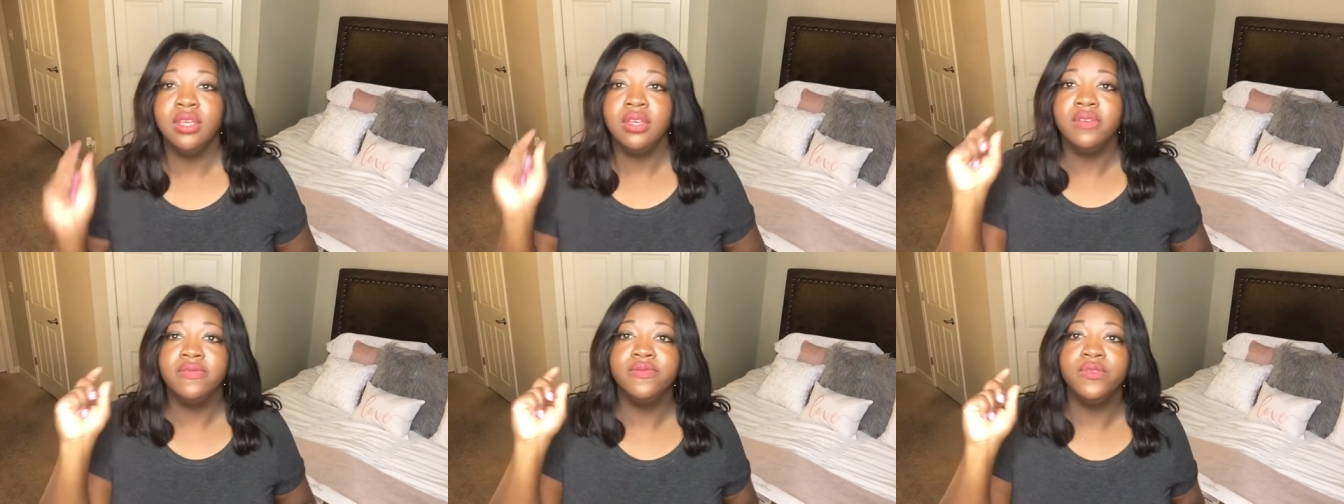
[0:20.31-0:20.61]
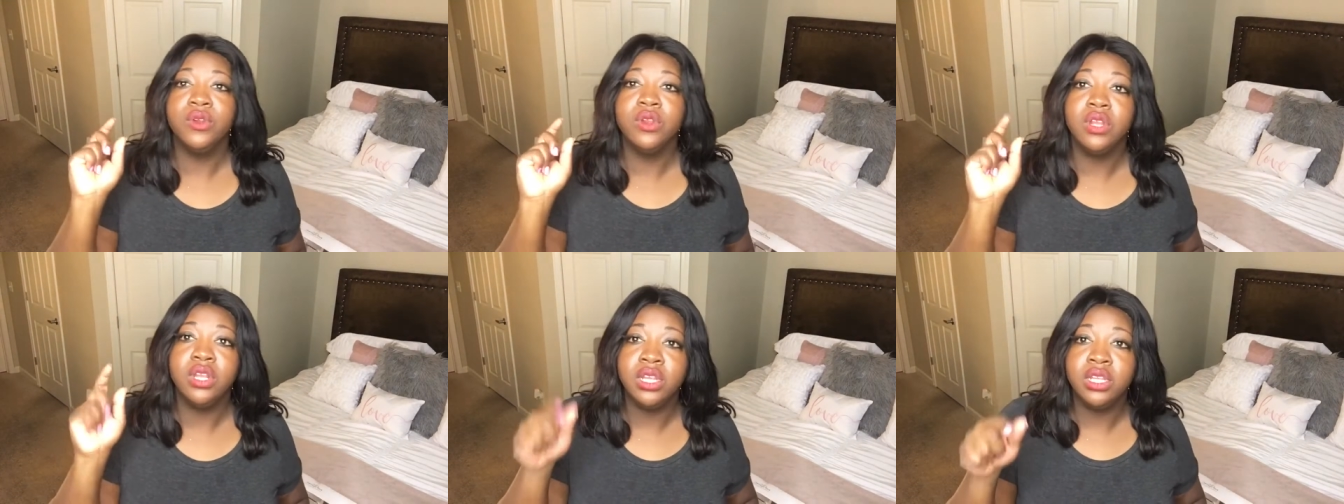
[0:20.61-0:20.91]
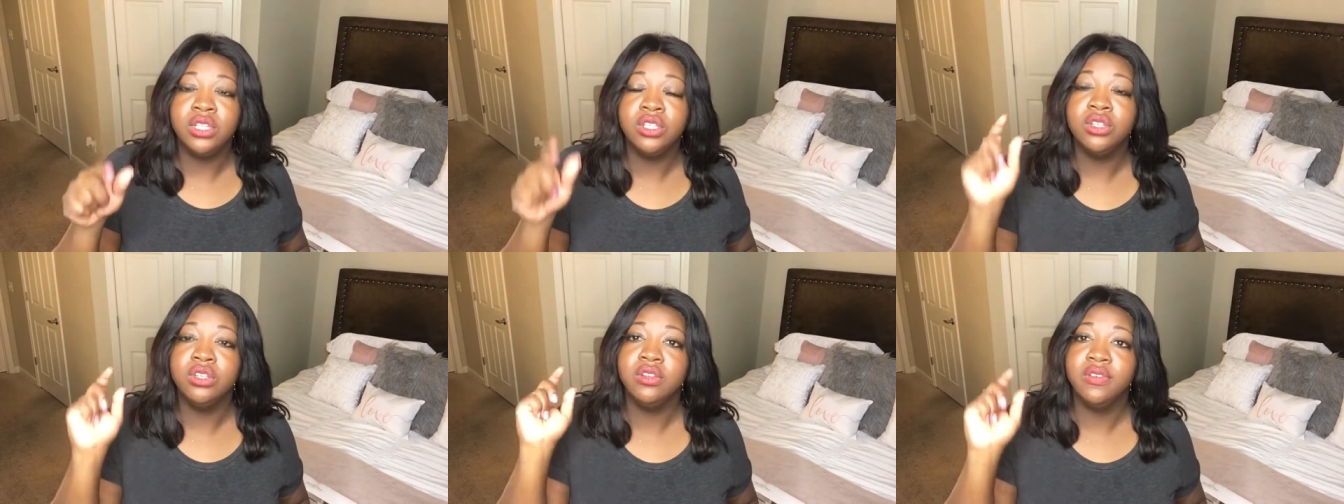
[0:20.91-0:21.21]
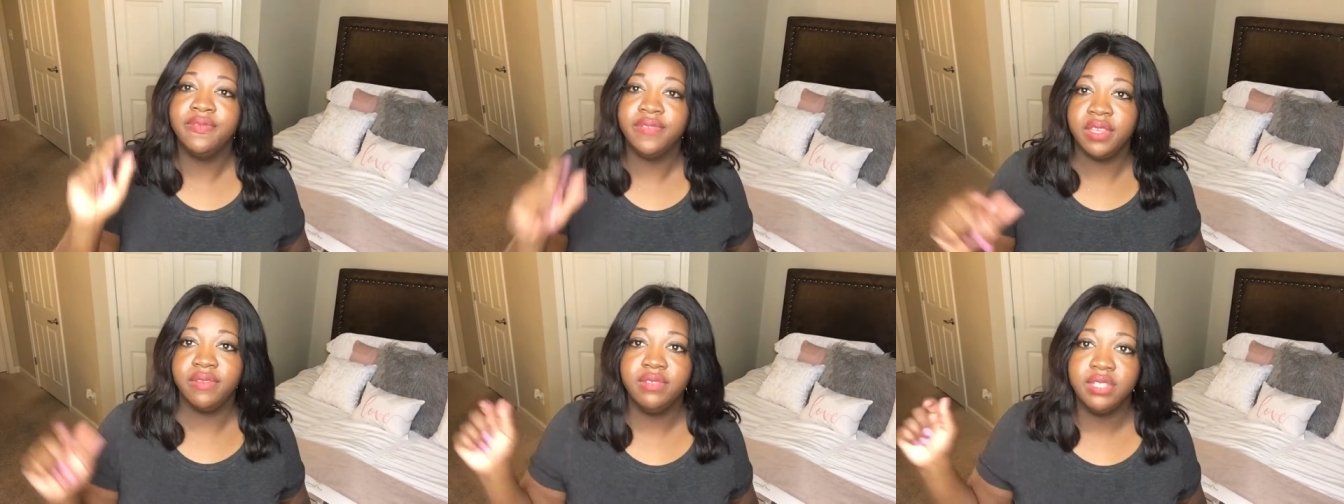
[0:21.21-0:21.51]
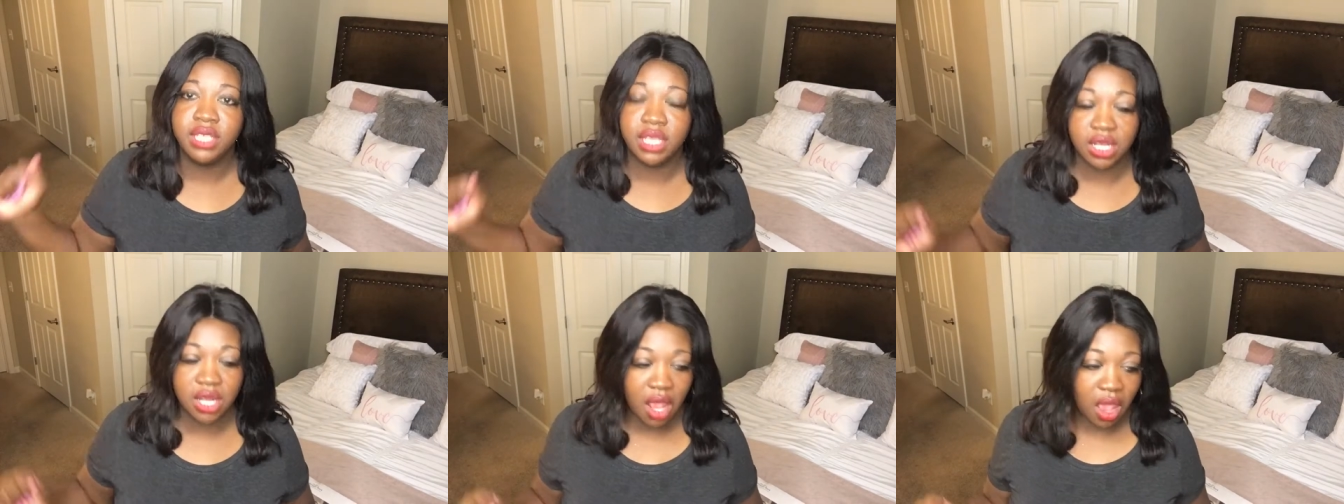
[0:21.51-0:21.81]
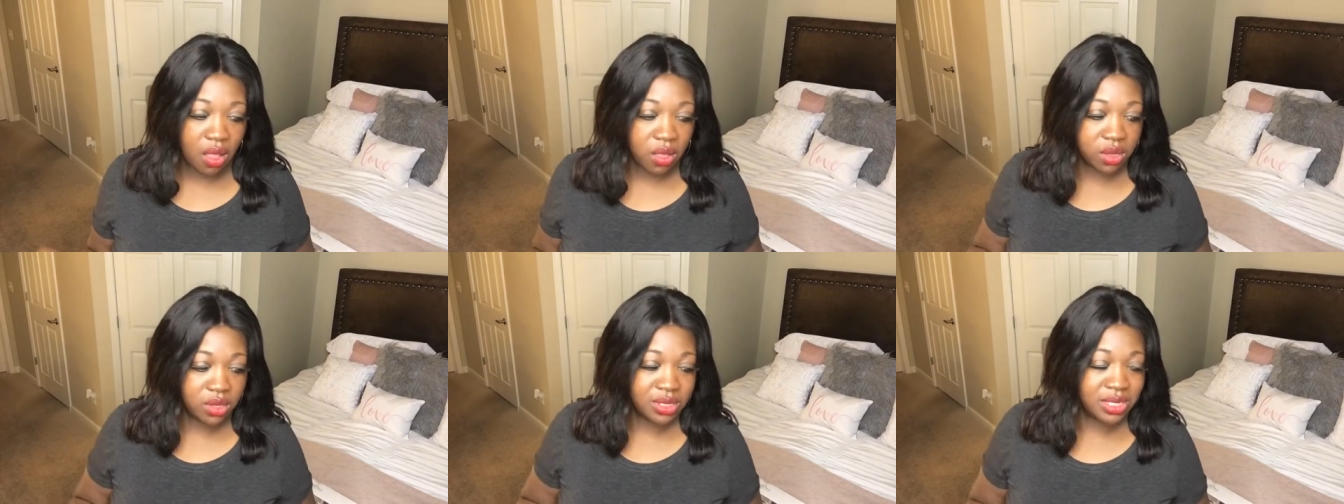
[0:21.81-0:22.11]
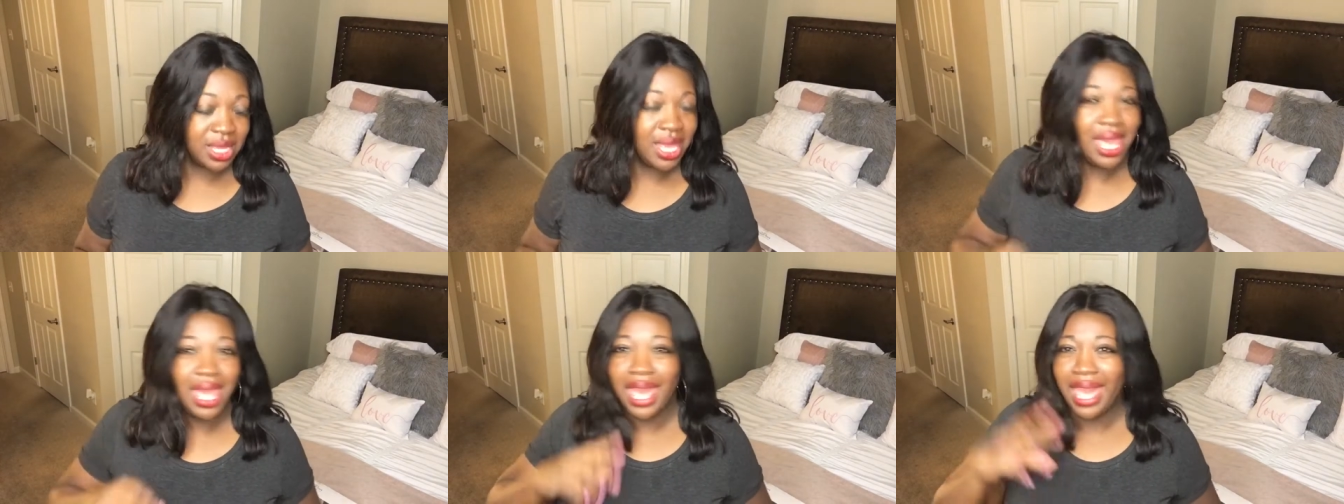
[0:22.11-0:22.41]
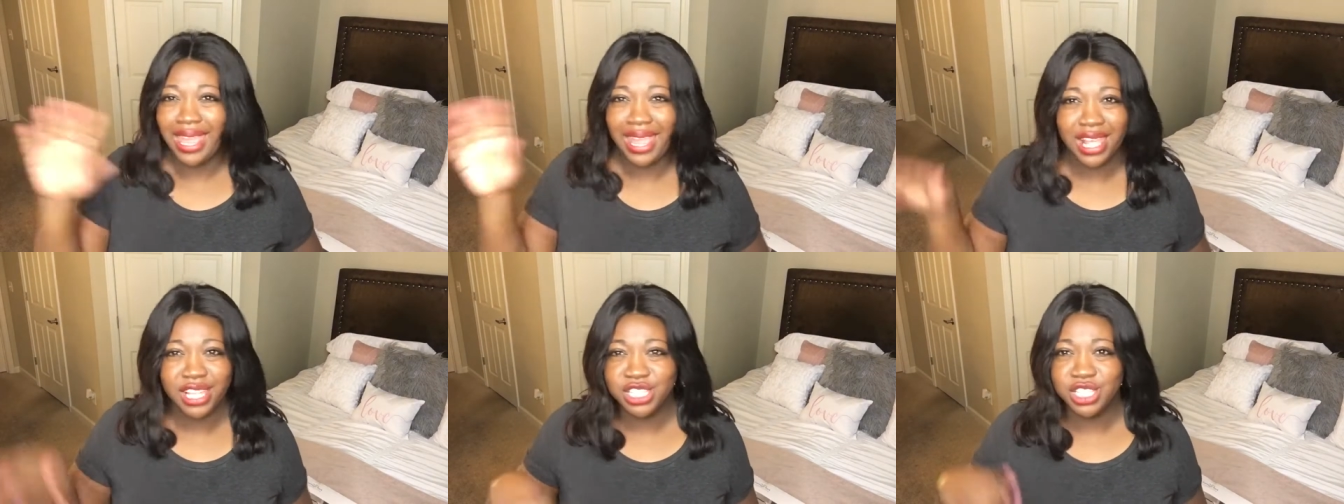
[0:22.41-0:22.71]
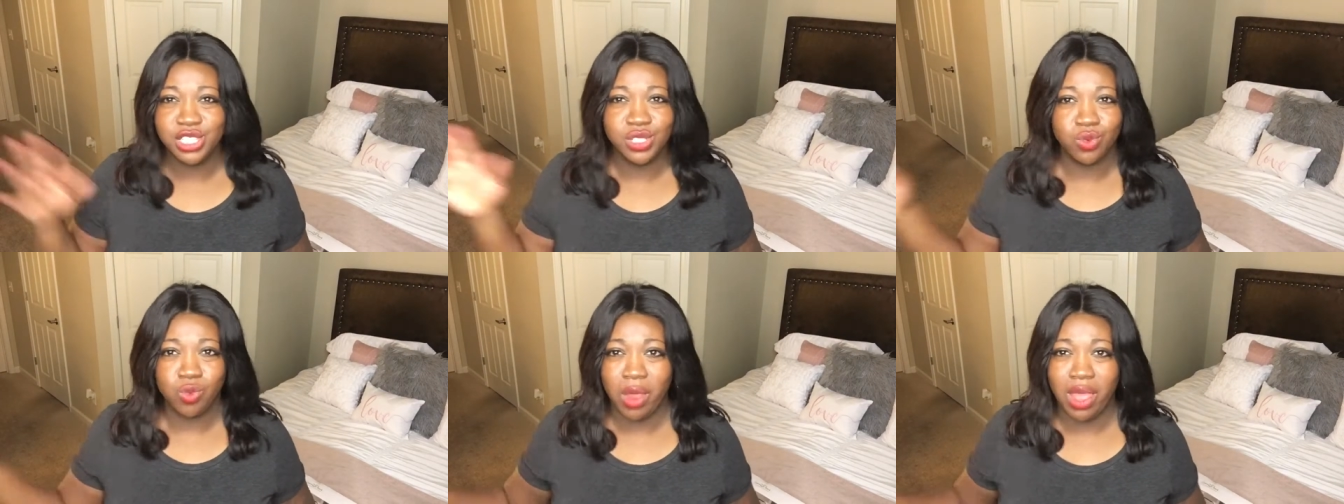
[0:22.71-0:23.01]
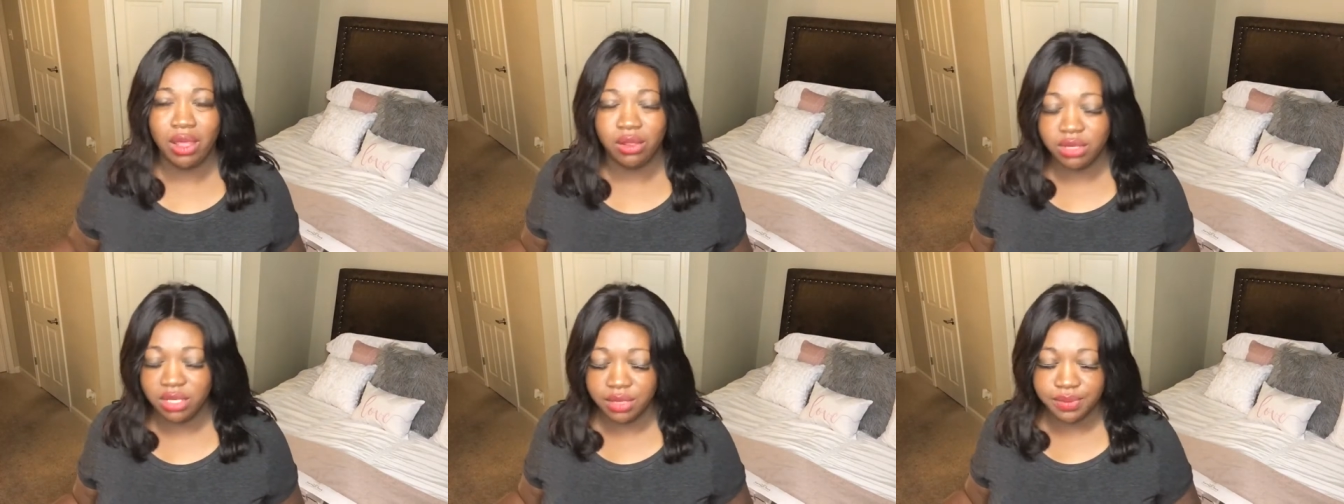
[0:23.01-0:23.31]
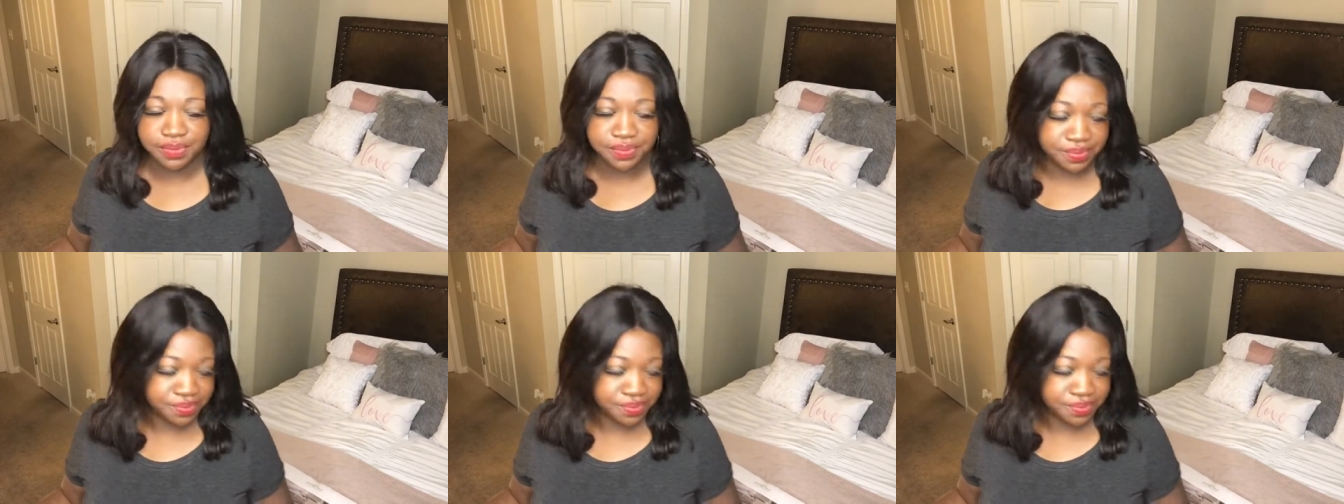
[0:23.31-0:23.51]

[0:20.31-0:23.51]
for under $15. And I just rounded.